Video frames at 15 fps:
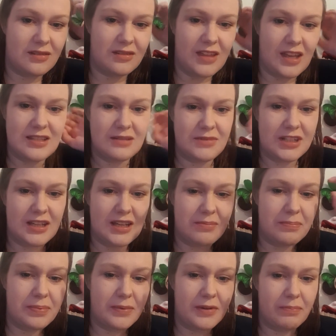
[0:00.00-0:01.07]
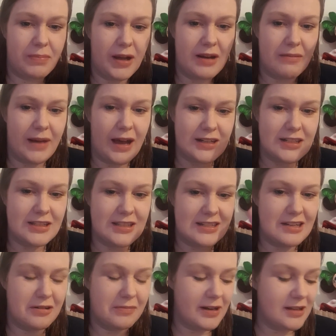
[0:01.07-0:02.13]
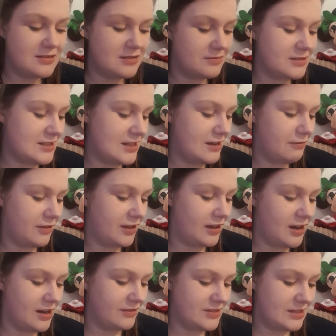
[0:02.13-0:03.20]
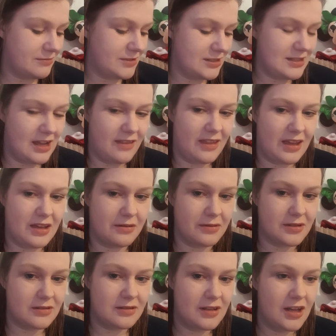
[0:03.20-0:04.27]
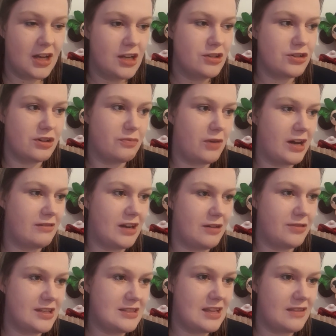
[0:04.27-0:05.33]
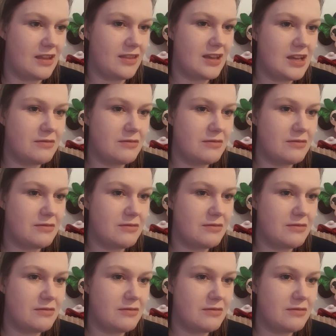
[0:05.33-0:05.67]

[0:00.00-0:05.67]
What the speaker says: They seem to keep pulling back to this Little Blossoms thing that kind of seemed to say that he was doing well now and this, that, and the other.